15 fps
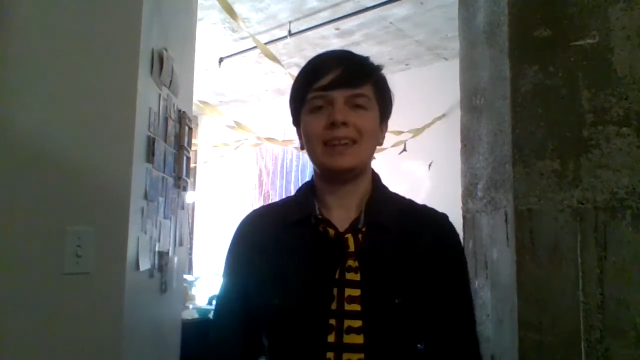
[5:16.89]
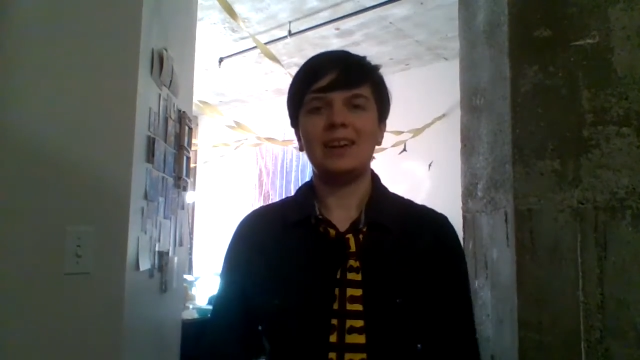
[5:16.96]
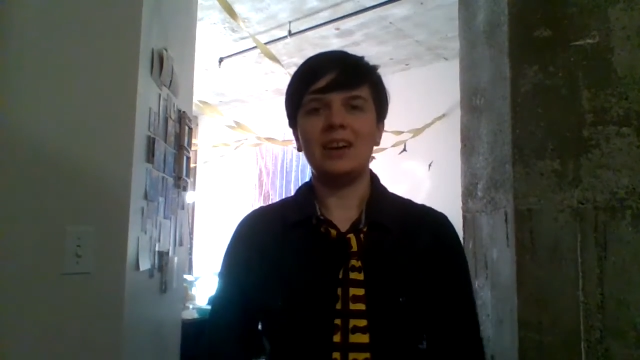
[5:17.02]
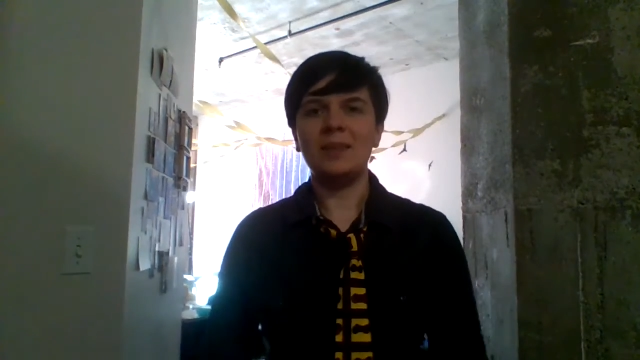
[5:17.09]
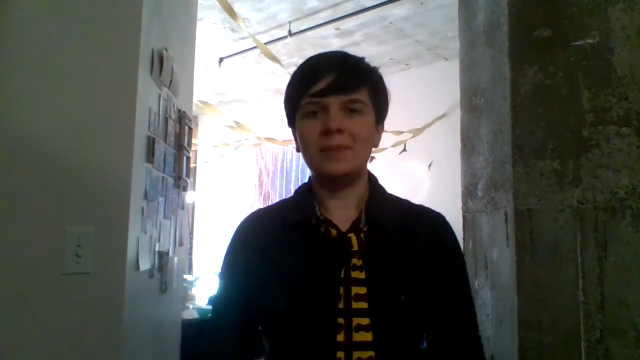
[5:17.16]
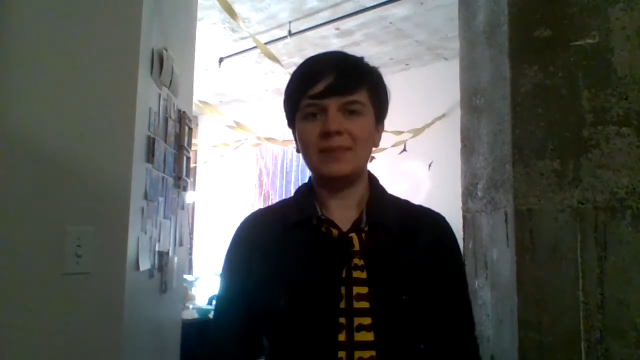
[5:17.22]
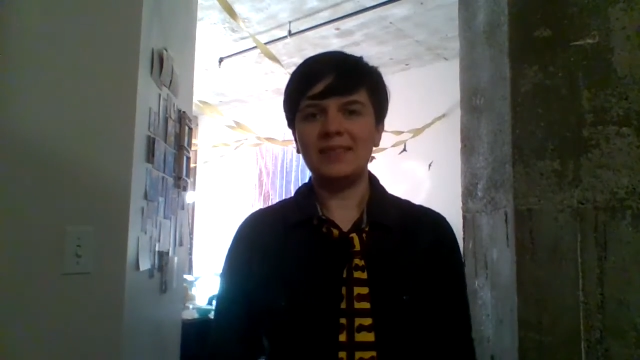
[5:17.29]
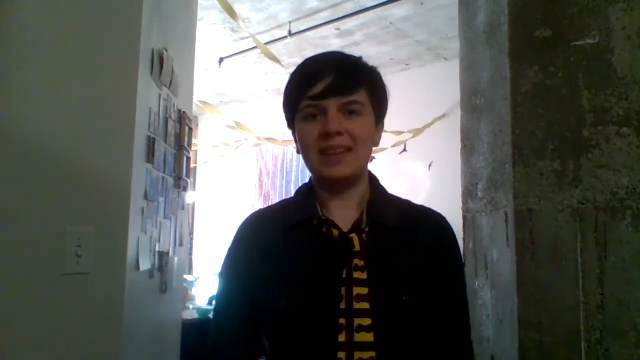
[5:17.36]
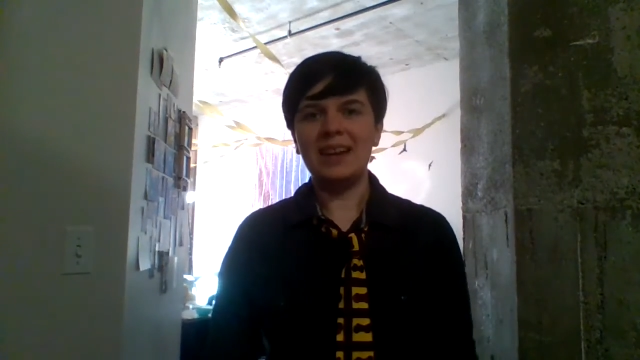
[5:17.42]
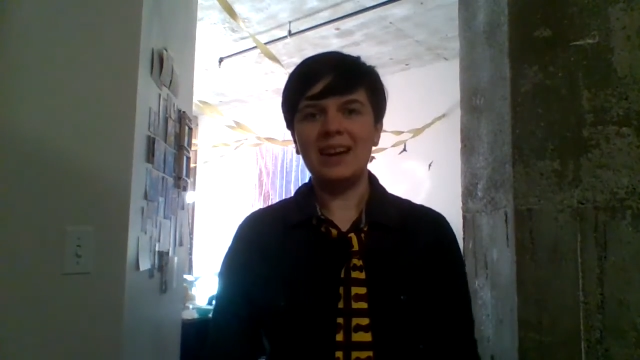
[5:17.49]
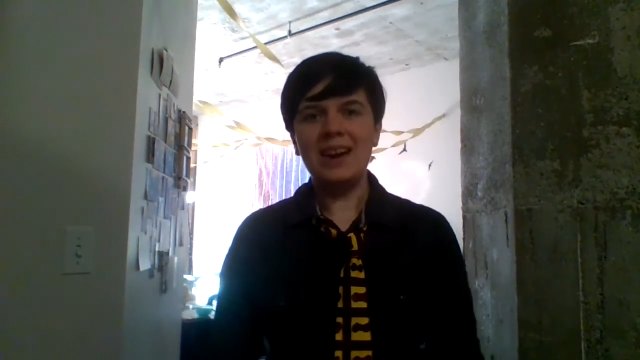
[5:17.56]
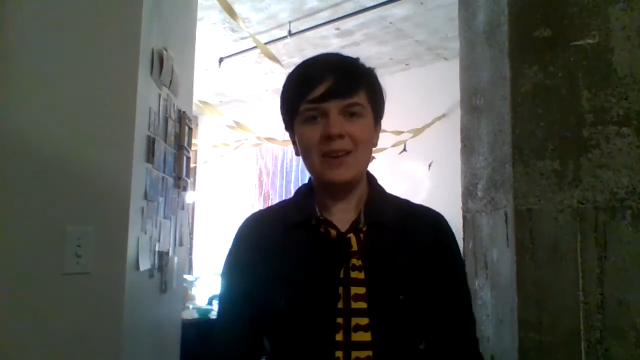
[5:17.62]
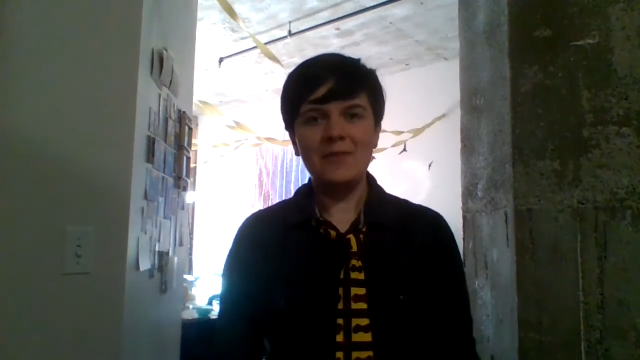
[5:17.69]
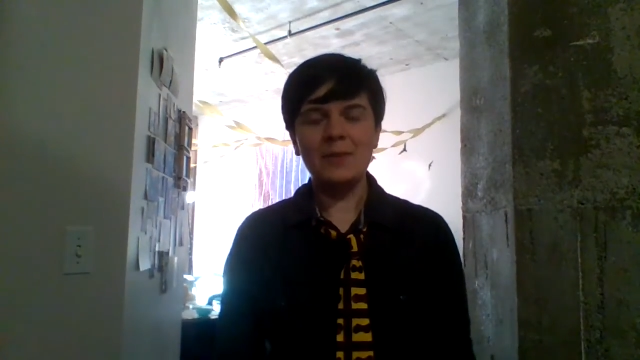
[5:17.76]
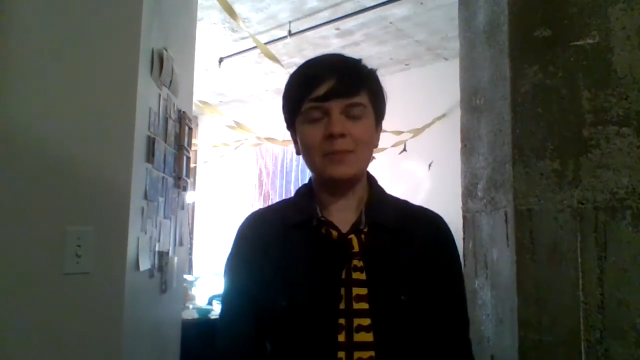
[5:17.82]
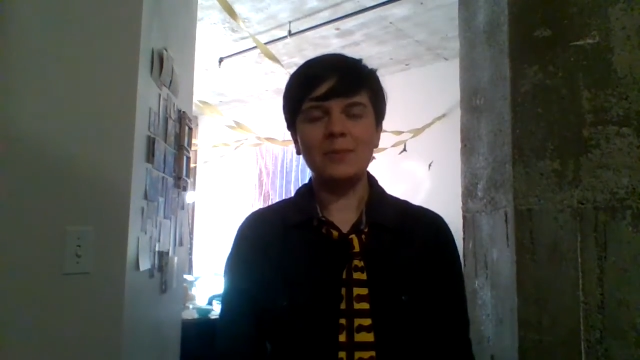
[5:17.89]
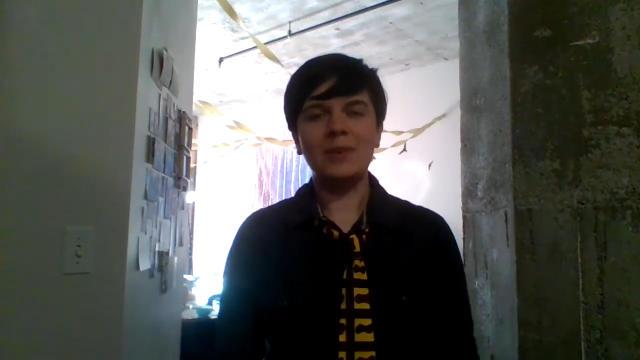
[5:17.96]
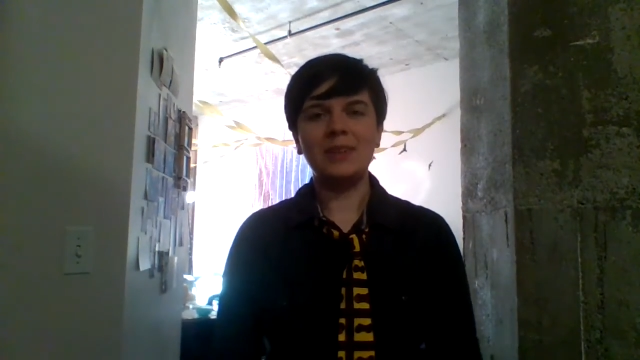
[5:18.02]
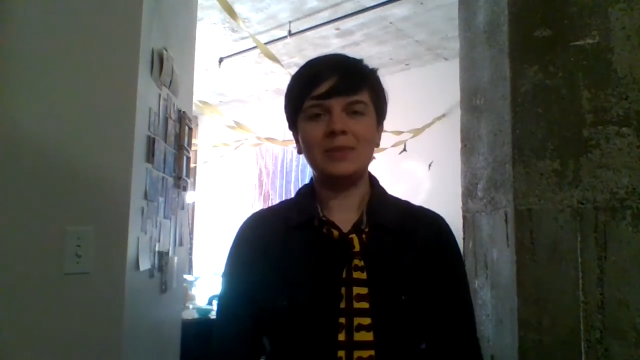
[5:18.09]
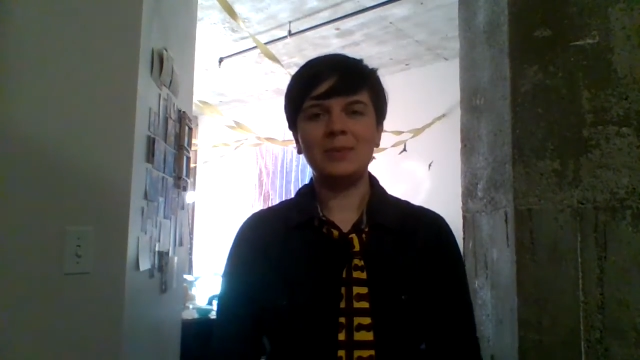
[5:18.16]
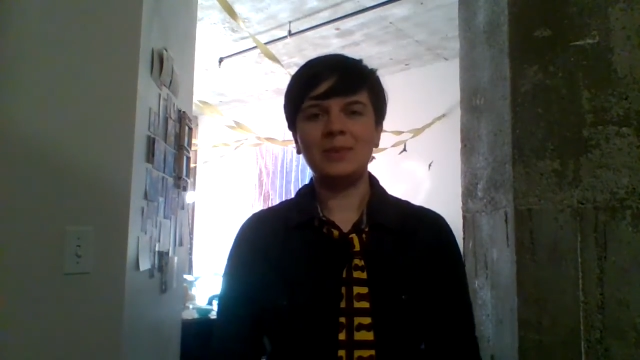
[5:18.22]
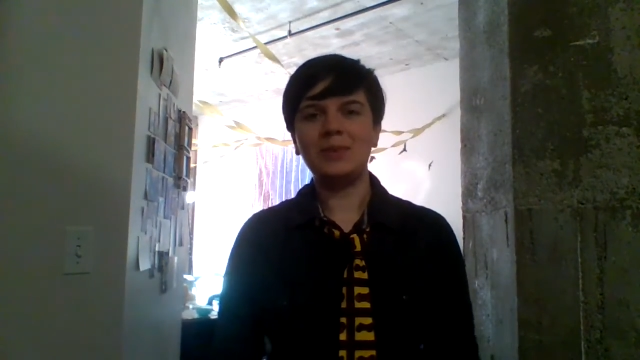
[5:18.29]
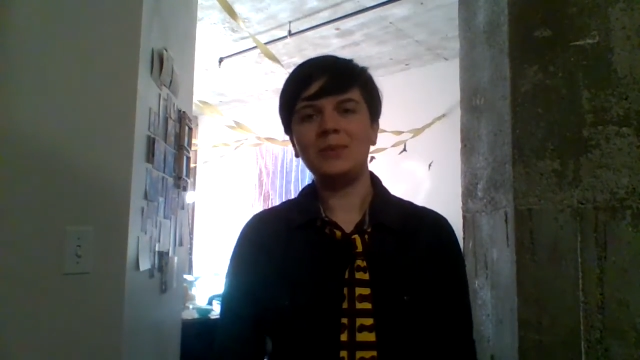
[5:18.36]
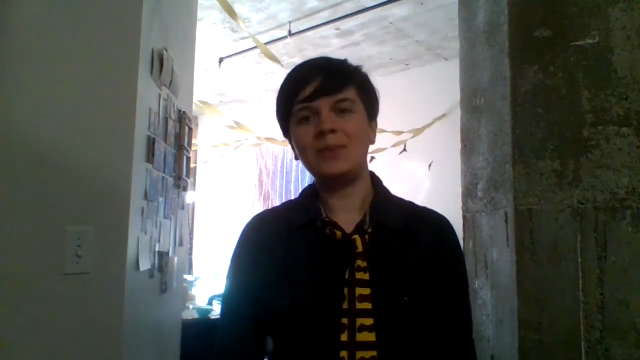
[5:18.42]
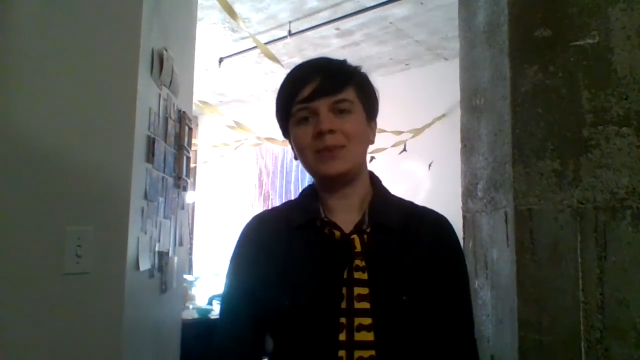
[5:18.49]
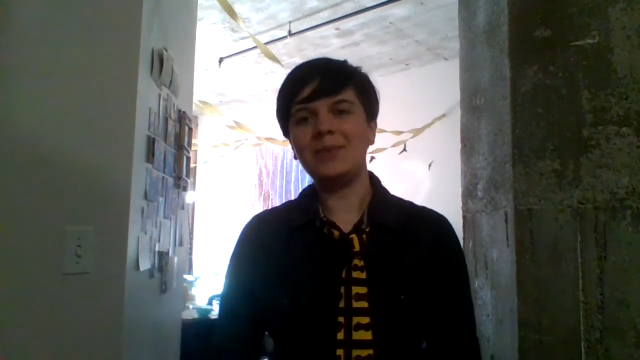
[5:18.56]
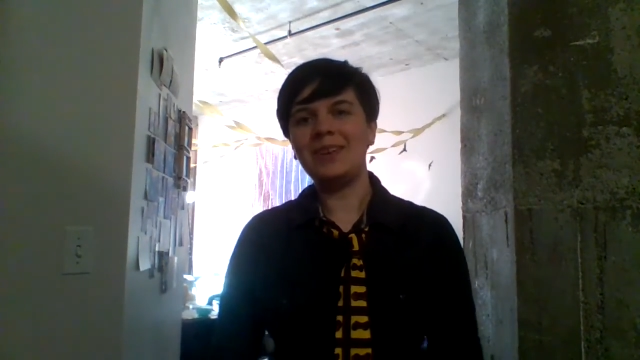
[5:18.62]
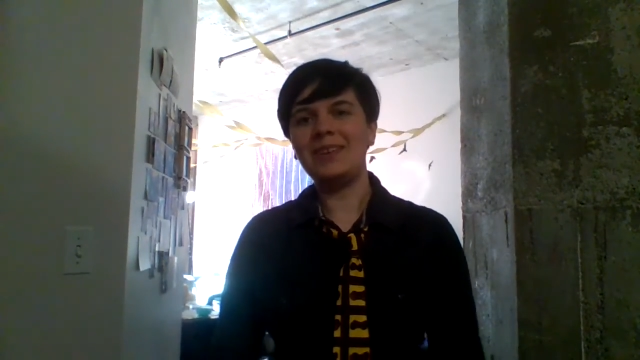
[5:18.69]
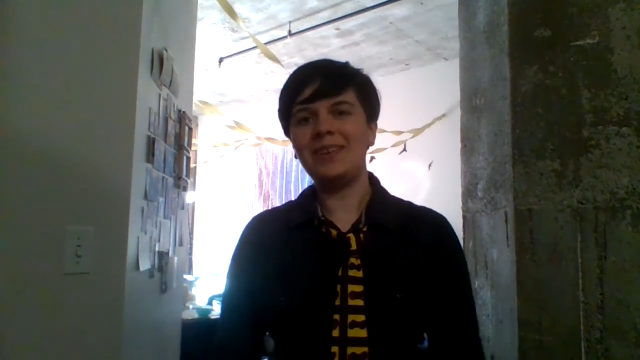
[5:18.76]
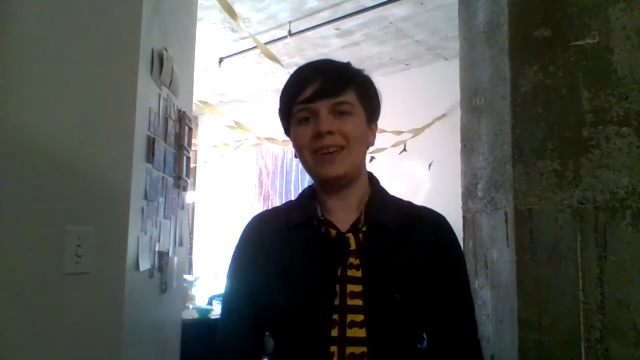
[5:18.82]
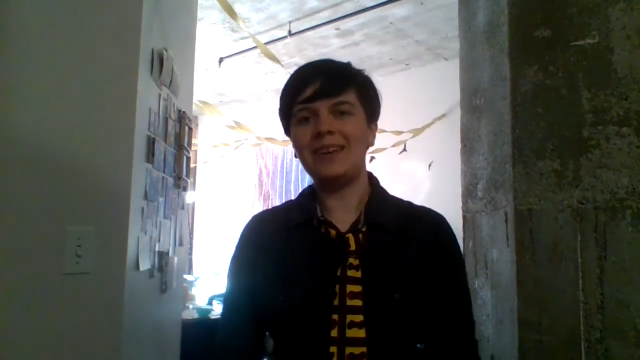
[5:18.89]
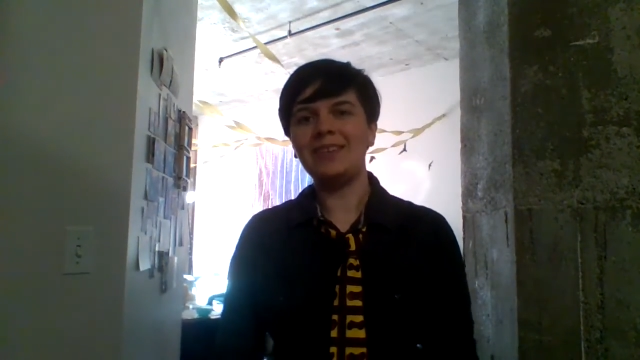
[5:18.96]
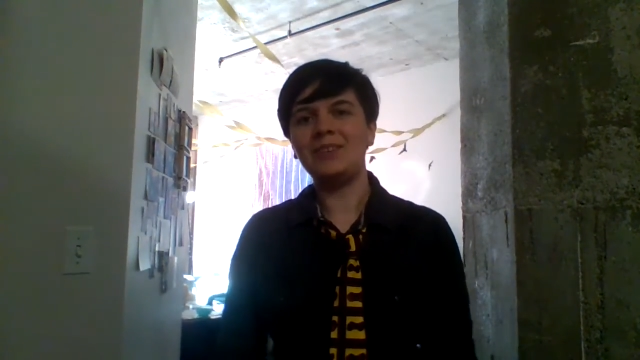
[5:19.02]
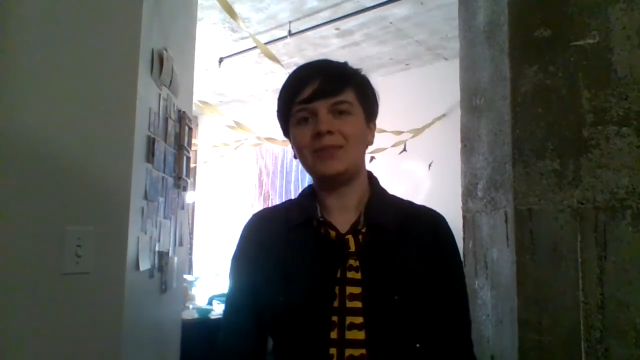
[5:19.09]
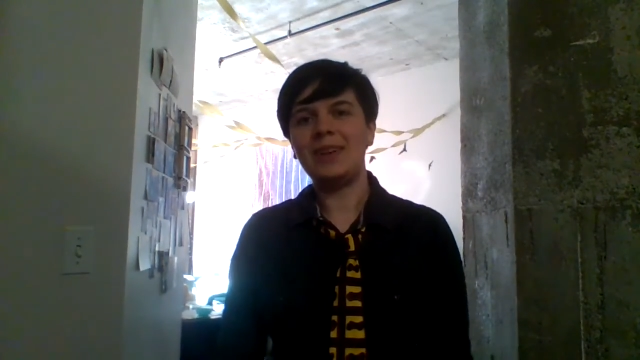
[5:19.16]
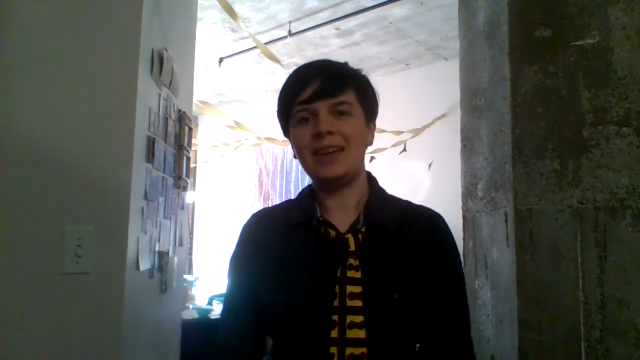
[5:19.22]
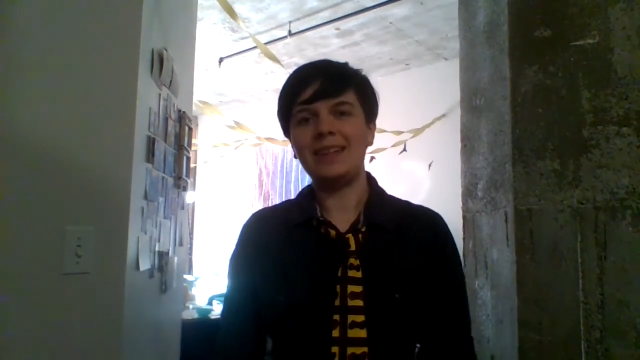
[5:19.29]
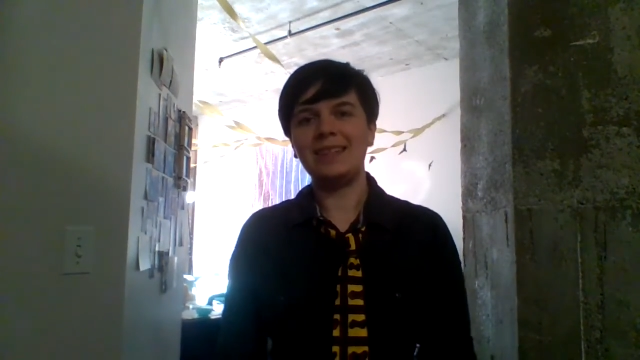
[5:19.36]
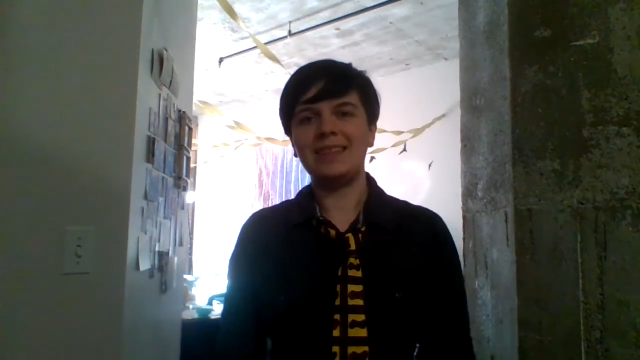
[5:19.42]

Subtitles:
Almost there. February 2021 graduate,